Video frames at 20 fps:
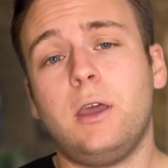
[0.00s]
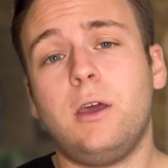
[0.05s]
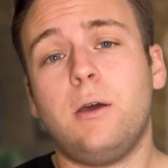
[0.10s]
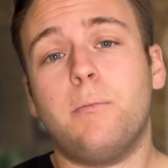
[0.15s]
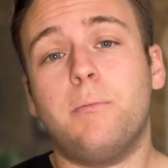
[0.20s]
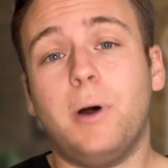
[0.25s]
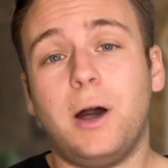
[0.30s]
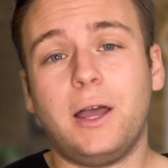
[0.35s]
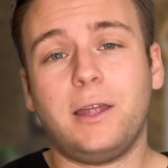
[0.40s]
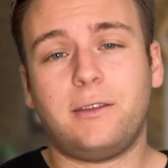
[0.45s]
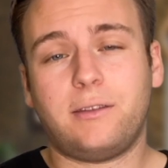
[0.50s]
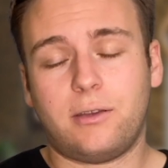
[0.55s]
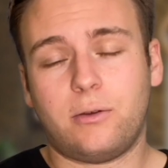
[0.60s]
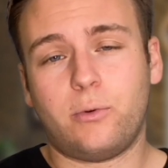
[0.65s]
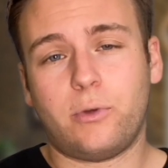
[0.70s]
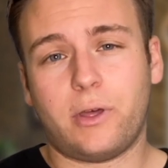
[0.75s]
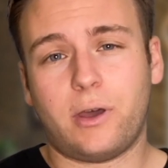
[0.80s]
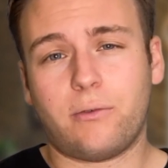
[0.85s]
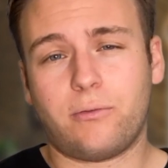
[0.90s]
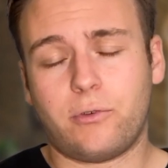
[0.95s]
But
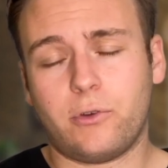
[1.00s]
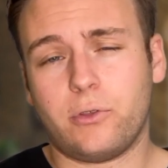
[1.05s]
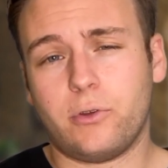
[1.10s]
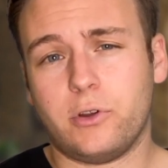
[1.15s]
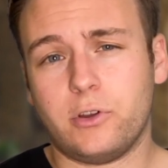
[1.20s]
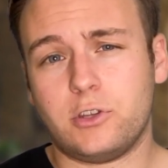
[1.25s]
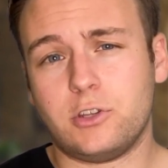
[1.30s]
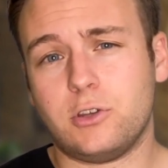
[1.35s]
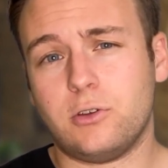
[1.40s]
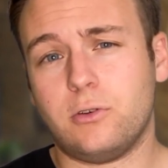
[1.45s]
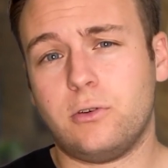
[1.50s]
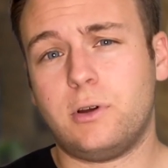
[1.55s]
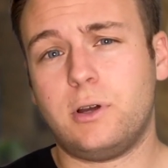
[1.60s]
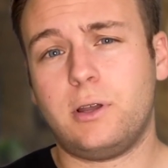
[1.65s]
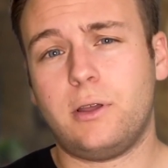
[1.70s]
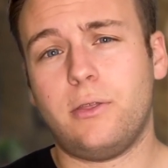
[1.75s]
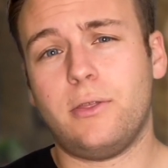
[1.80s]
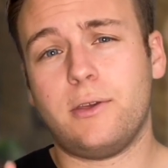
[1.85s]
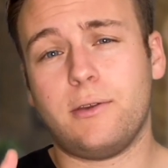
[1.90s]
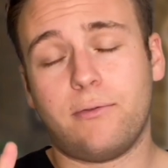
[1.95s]
without further ado,
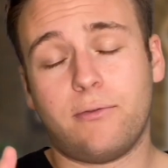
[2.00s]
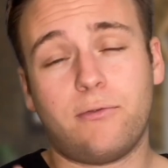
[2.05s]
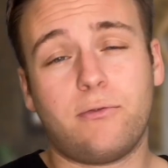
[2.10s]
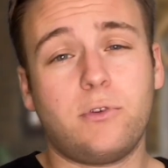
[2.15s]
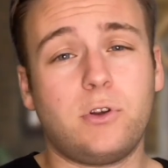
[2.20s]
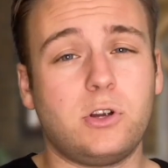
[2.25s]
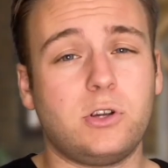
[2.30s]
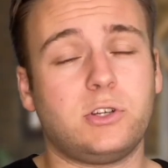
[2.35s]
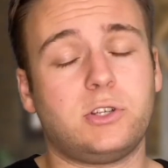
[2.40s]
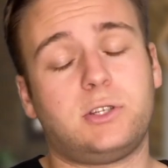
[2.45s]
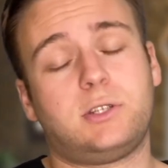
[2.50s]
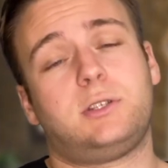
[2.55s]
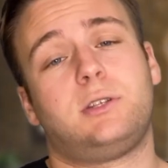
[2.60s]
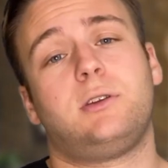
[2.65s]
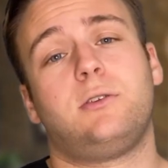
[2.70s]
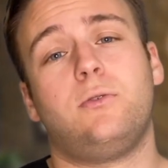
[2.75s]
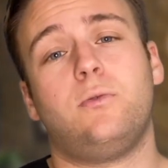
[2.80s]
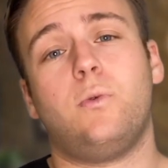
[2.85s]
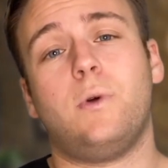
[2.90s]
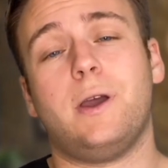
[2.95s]
the first
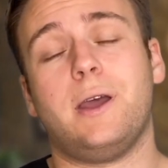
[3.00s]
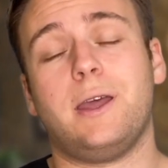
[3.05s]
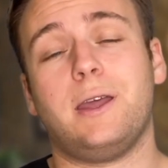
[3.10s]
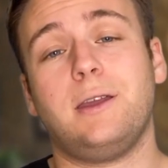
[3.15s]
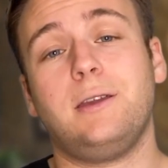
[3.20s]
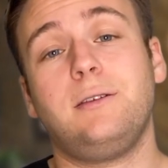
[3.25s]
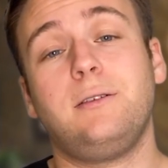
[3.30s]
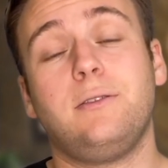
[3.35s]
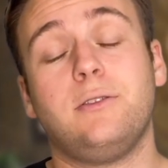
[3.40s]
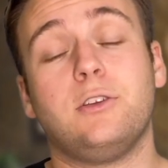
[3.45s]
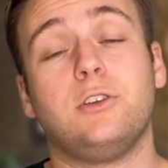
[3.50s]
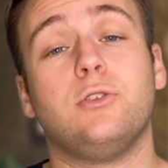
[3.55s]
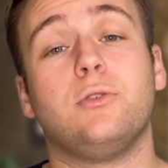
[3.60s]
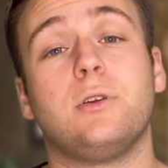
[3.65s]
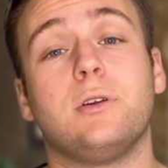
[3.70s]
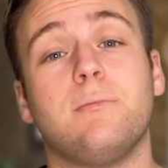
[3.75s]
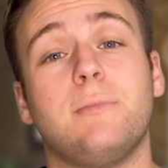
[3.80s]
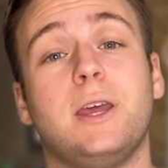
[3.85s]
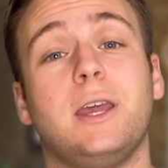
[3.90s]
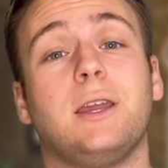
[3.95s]
way that you
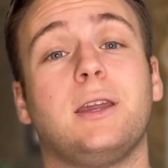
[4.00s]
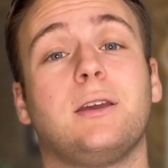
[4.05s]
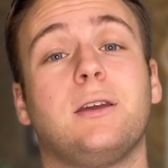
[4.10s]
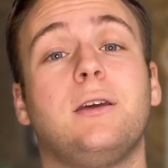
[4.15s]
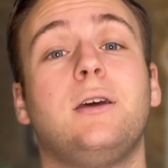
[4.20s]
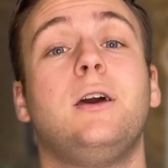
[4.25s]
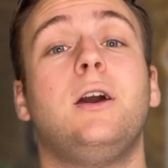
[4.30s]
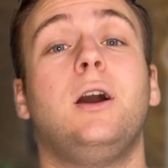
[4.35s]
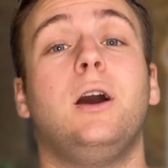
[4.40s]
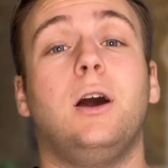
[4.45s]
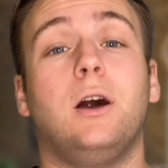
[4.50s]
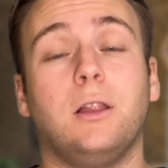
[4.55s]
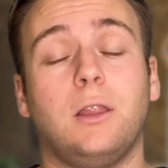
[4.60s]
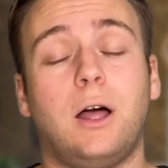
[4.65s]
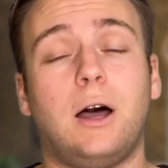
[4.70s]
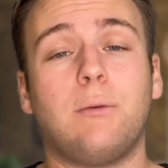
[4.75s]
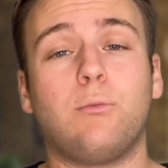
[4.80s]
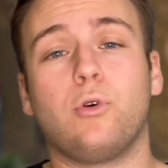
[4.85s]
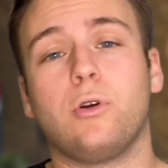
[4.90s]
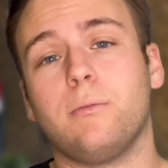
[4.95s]
can make a
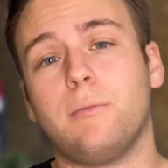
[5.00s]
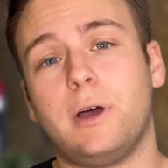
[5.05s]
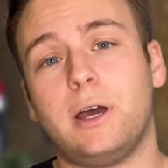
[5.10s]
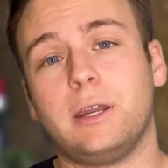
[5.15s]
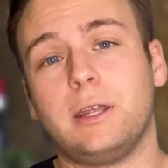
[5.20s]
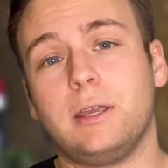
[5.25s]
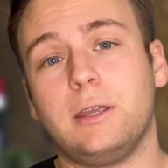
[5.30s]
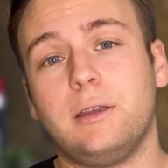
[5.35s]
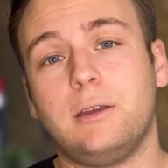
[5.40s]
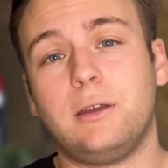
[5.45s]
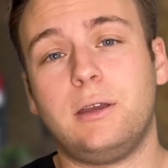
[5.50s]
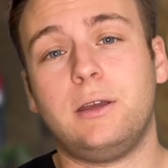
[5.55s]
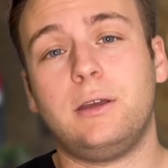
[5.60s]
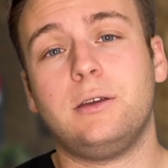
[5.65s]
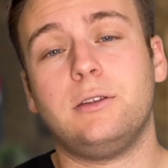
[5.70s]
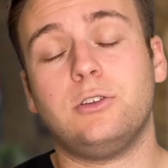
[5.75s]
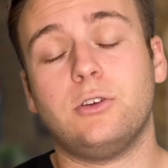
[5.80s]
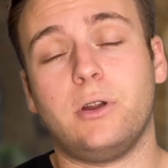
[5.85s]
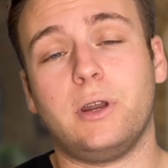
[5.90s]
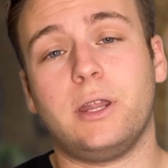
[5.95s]
lot more money
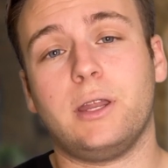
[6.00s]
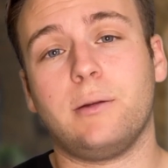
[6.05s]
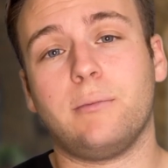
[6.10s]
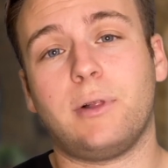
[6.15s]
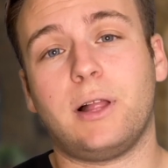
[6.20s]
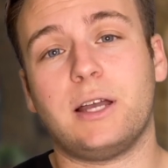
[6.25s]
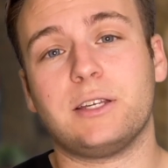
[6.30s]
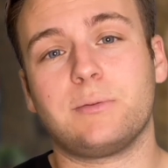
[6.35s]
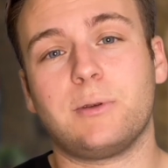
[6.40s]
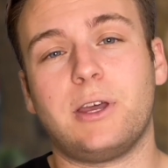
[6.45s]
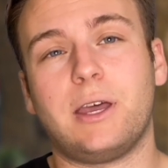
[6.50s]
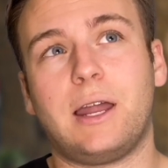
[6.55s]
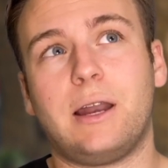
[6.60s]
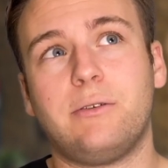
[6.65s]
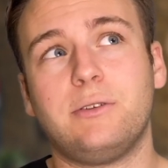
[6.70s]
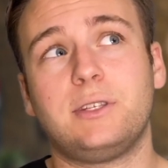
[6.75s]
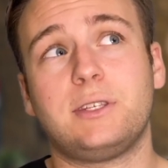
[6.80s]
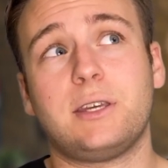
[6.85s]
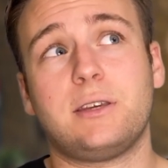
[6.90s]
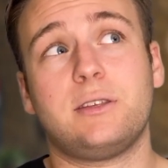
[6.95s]
donating plasma, and I
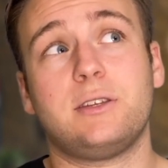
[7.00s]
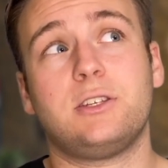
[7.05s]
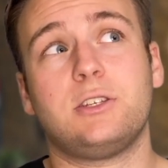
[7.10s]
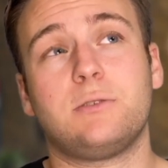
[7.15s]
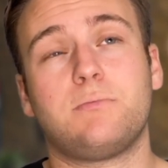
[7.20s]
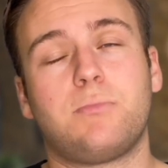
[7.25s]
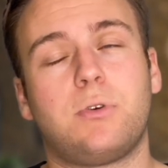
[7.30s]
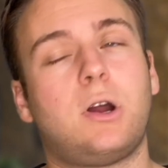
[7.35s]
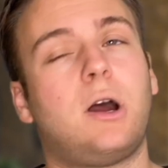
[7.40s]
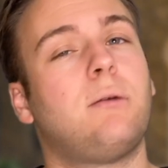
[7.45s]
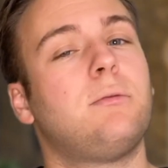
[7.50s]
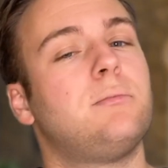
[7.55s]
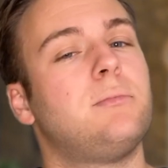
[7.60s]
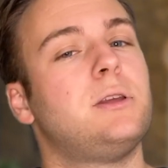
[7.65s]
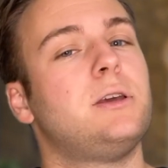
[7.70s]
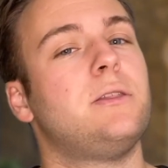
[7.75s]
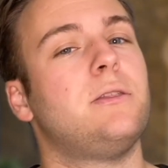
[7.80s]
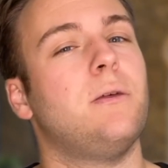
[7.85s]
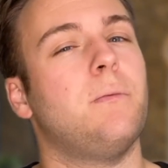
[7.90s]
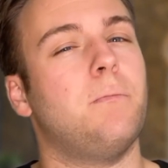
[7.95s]
would say this is
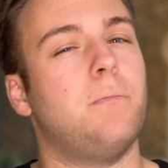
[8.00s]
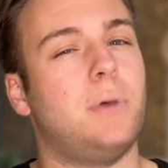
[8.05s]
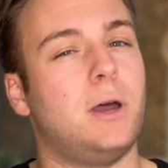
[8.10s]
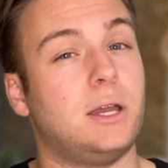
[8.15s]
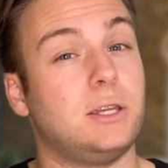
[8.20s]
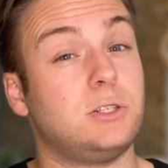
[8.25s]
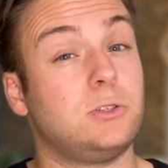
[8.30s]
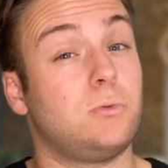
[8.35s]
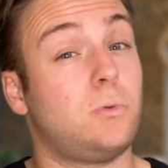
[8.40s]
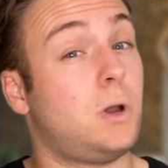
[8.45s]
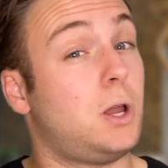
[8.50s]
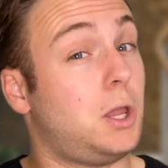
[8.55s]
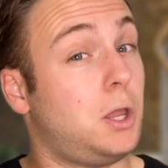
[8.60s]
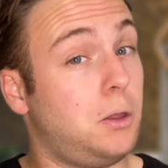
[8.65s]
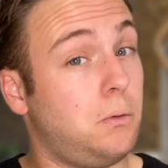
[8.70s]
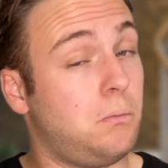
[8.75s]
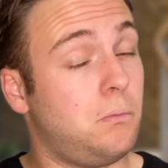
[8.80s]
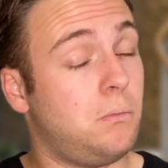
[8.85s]
probably the best way,